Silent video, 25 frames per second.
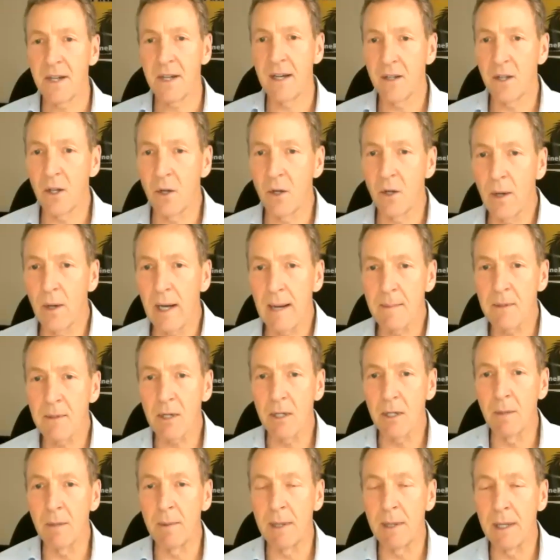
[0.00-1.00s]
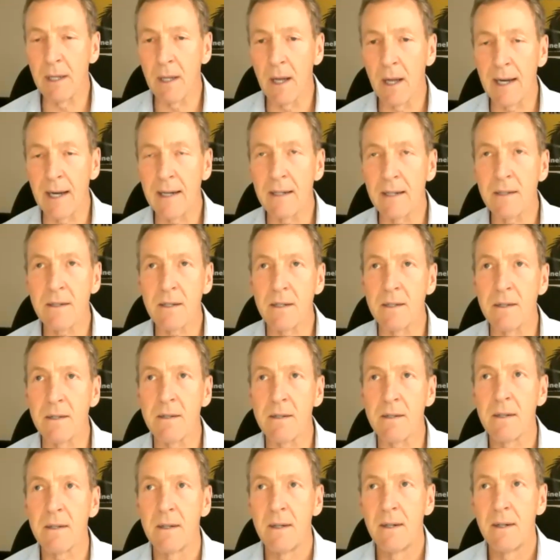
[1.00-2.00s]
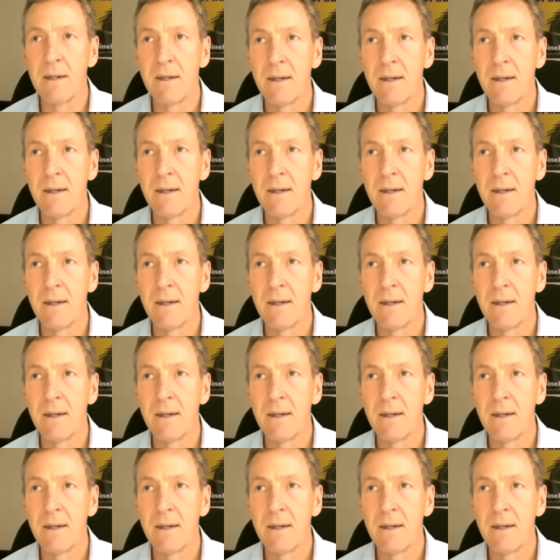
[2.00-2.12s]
that the New Hampshire Liberty Alliance is